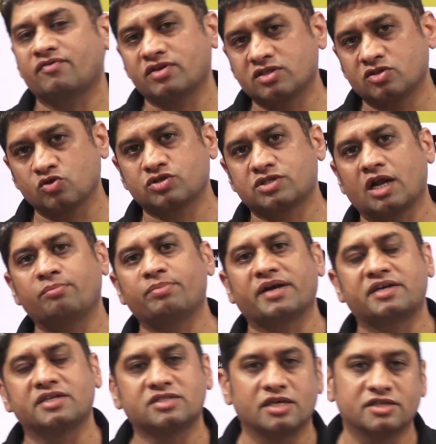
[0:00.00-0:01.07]
After those 10
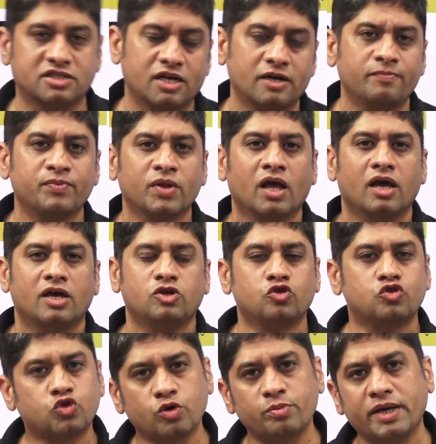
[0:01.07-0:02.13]
practice sessions,
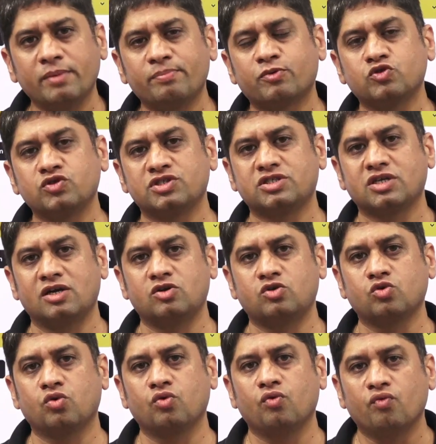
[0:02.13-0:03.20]
you should be in position
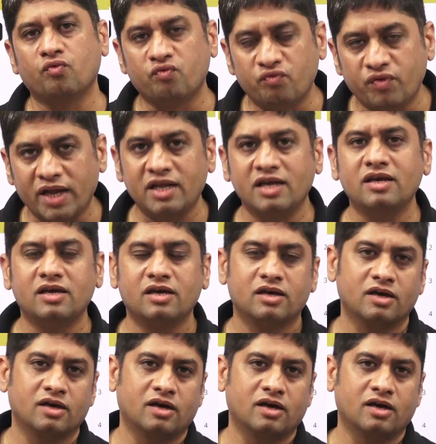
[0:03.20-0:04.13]
to very